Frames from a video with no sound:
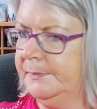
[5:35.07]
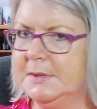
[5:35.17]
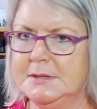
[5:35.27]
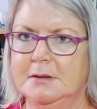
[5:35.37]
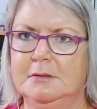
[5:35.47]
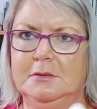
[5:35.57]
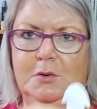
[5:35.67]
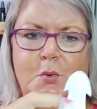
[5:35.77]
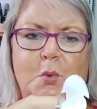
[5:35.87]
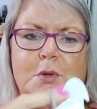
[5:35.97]
It's gotten
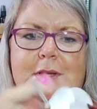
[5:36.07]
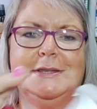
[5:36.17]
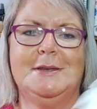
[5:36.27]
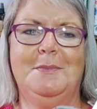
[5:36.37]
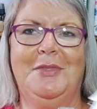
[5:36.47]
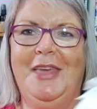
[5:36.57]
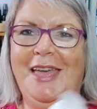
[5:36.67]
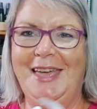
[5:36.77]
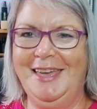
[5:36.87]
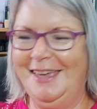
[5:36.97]
caught on
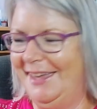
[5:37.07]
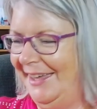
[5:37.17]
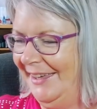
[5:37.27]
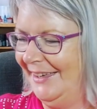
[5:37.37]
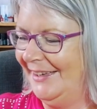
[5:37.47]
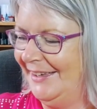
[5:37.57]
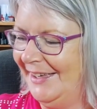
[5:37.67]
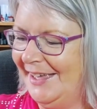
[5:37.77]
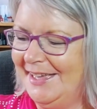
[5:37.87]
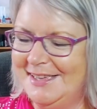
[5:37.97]
something.
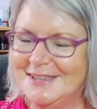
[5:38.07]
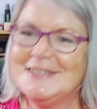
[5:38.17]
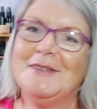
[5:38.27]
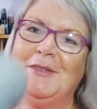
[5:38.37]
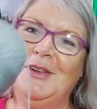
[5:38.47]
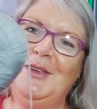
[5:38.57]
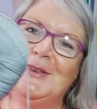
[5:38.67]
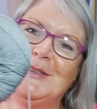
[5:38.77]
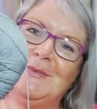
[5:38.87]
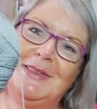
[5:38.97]
So I'm going to
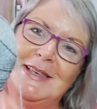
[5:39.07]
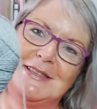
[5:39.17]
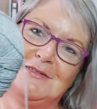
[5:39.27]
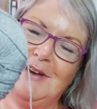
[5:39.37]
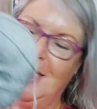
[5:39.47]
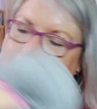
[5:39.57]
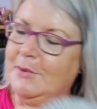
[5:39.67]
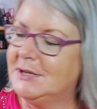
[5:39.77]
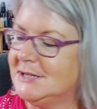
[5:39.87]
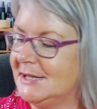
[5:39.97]
use it with this grey,
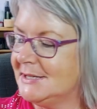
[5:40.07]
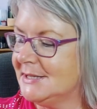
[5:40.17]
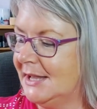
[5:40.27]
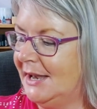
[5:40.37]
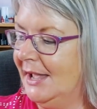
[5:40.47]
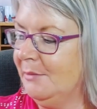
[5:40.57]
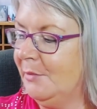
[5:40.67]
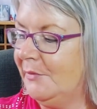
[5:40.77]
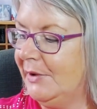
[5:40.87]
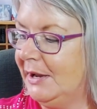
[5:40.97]
which is Lang
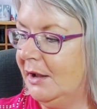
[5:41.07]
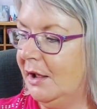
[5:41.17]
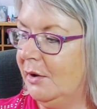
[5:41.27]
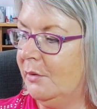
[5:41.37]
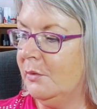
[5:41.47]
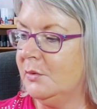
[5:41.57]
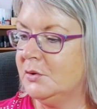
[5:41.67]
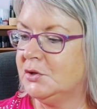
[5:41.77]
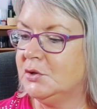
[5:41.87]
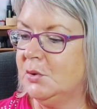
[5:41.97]
Merino
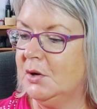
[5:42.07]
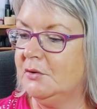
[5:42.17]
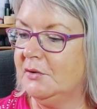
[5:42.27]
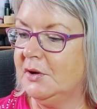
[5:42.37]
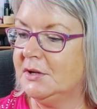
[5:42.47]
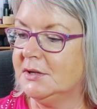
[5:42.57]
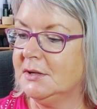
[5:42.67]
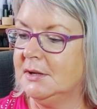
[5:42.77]
200